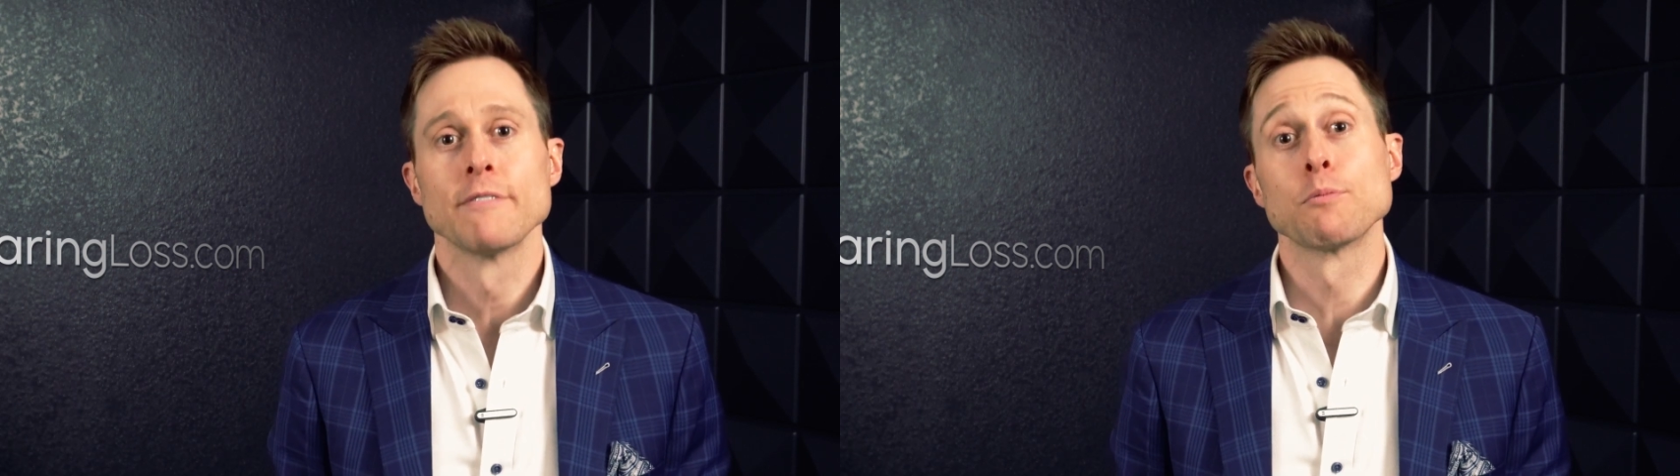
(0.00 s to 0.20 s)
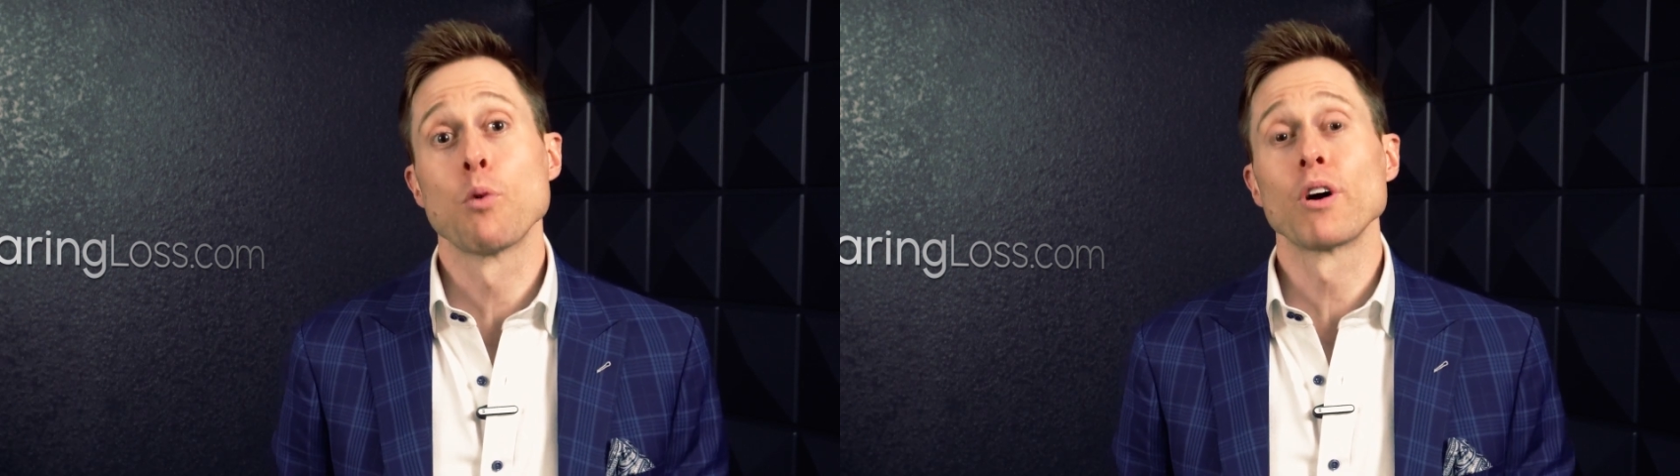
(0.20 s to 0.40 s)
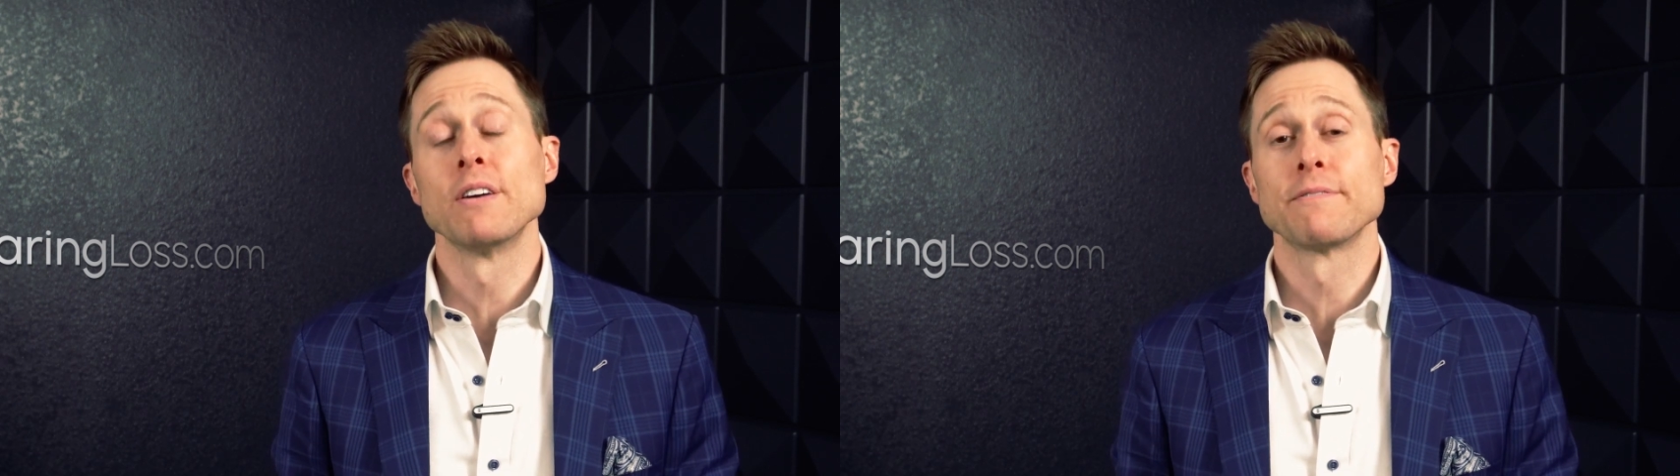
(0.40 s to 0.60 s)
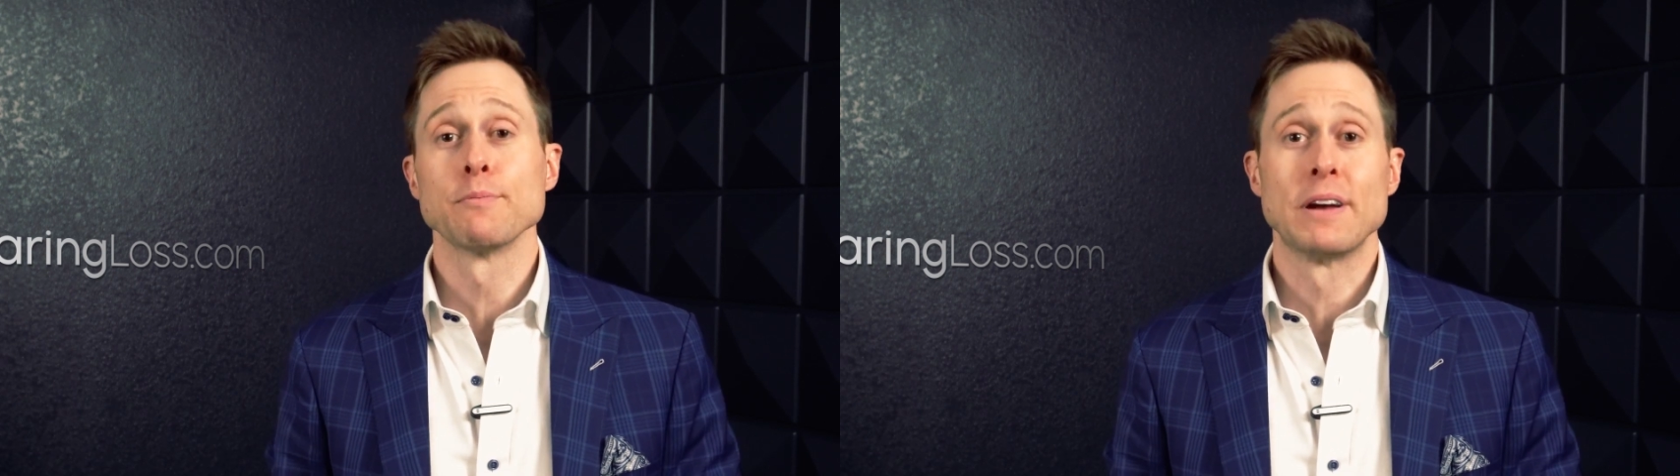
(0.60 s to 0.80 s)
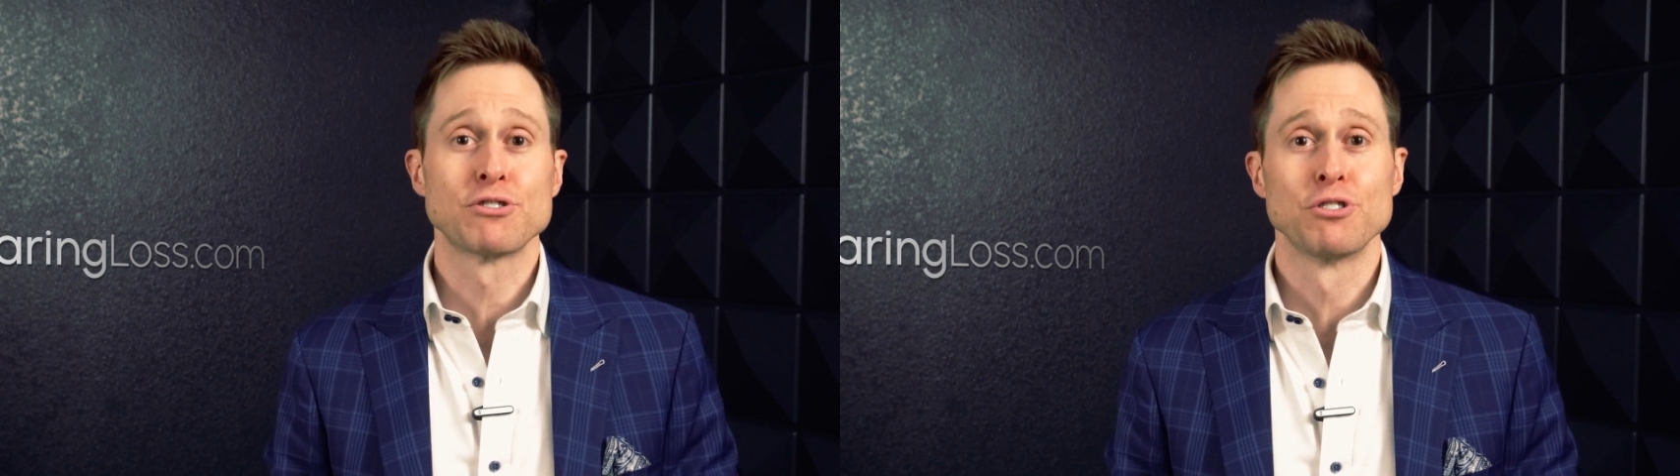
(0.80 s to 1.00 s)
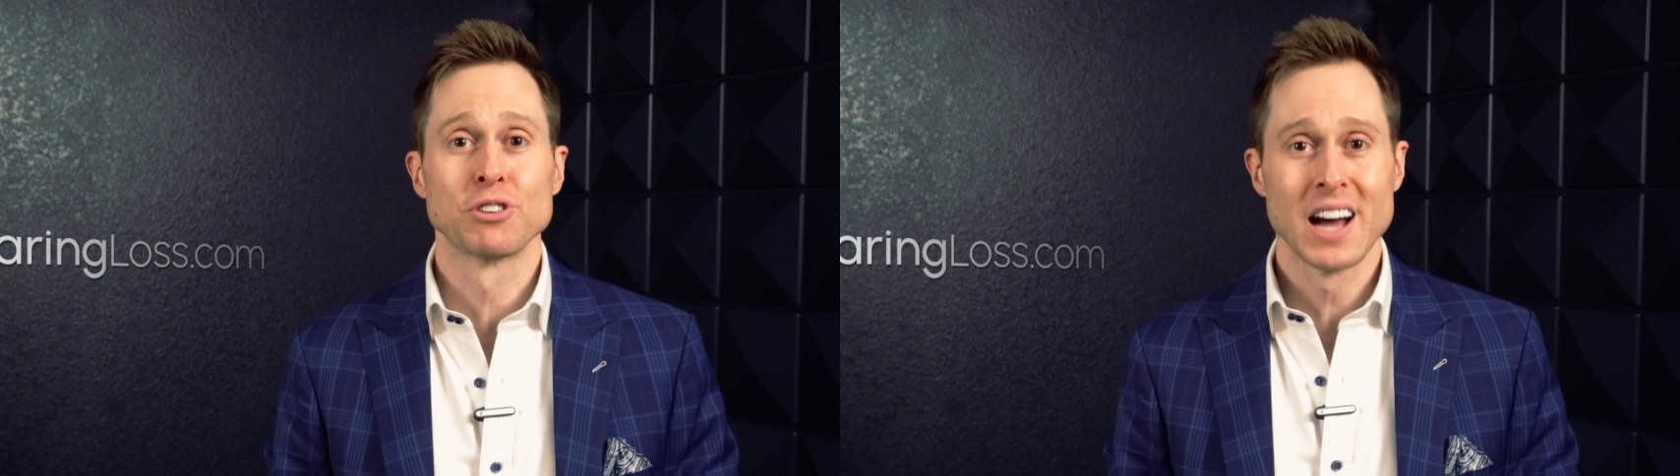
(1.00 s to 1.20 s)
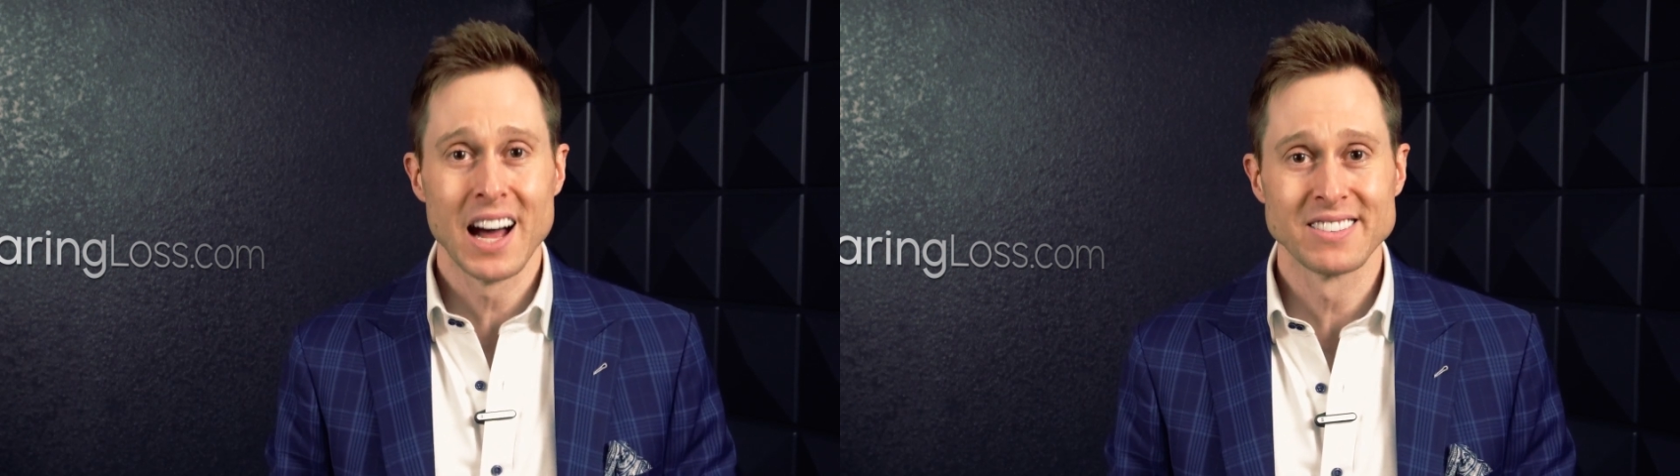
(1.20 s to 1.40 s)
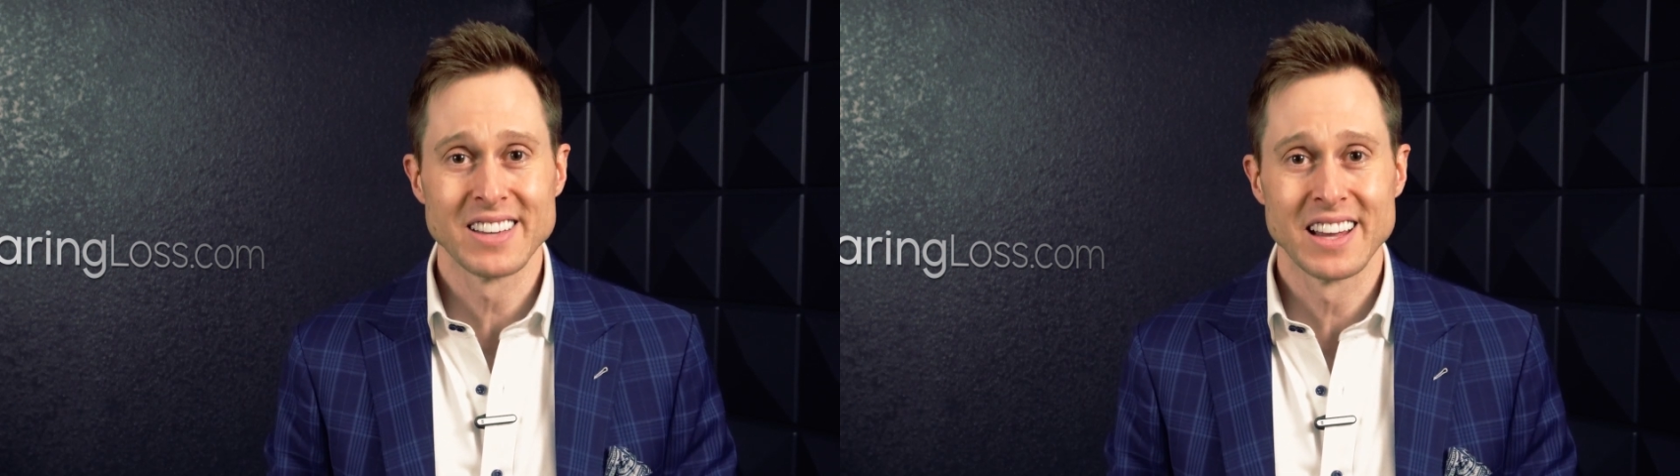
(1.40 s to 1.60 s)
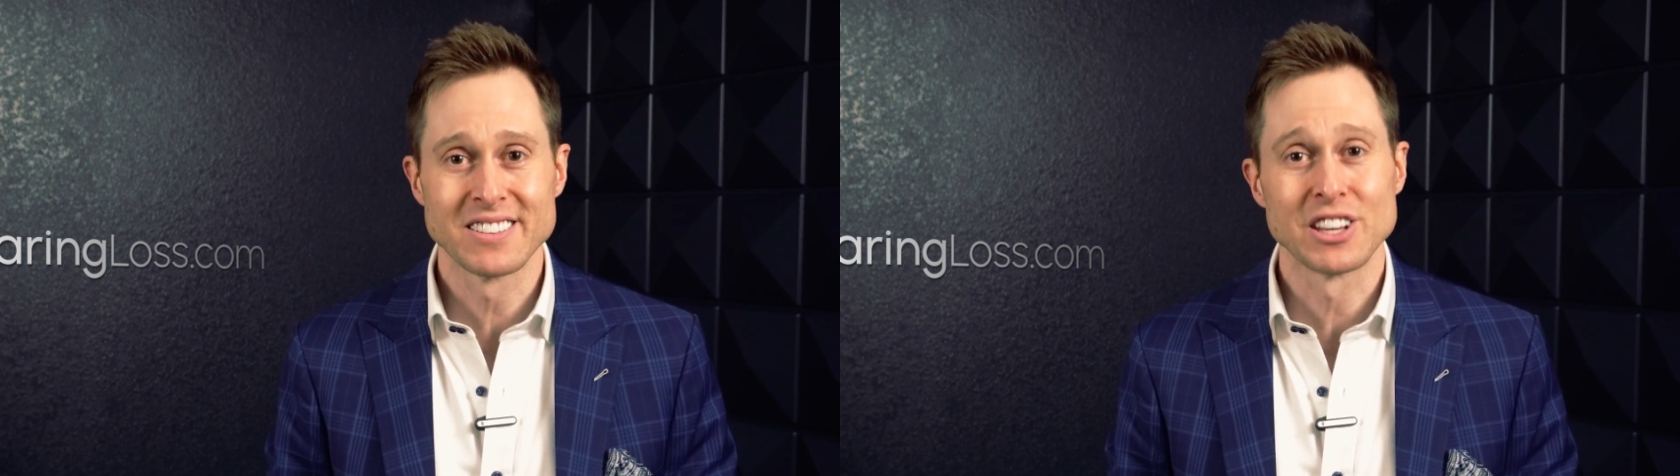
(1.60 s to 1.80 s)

for more informational content,